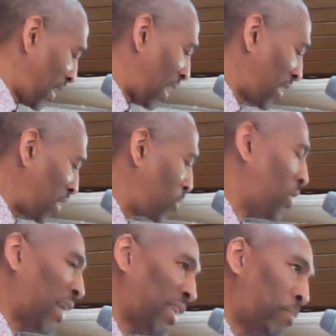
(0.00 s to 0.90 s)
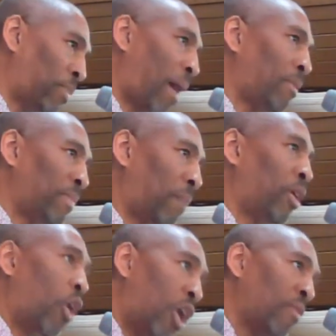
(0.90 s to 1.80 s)
I, I know you got that problem now,
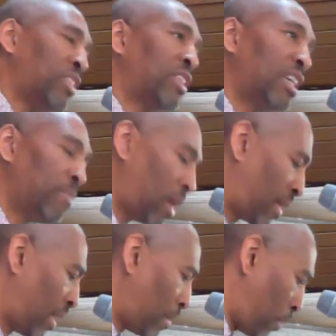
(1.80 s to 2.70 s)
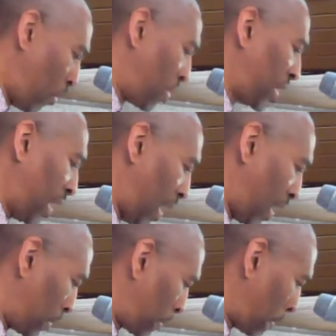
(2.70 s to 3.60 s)
but all of us need to be born
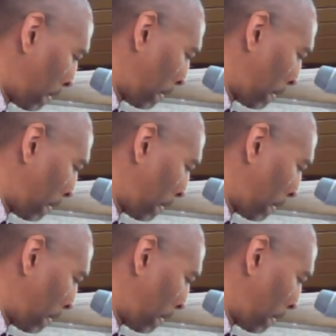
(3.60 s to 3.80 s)
again.